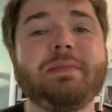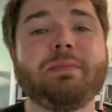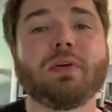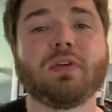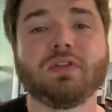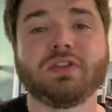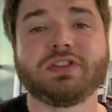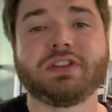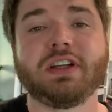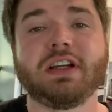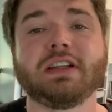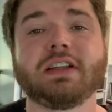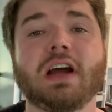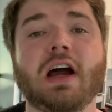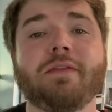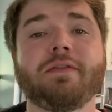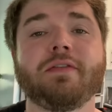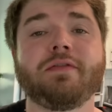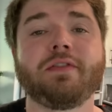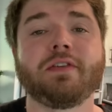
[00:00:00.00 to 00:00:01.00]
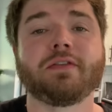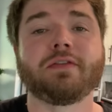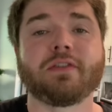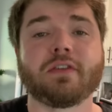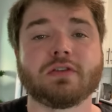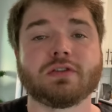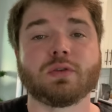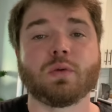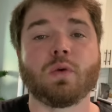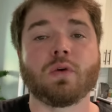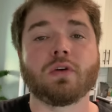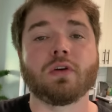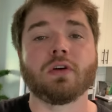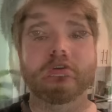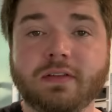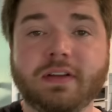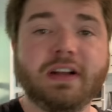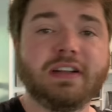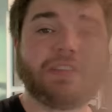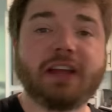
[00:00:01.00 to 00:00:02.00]
percent off of your first order.
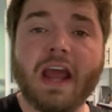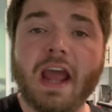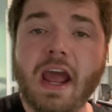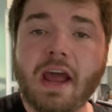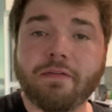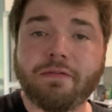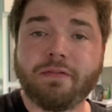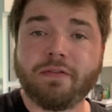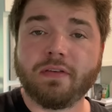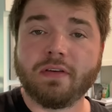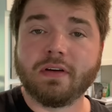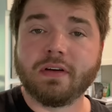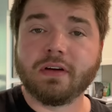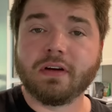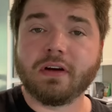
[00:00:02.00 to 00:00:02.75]
That is half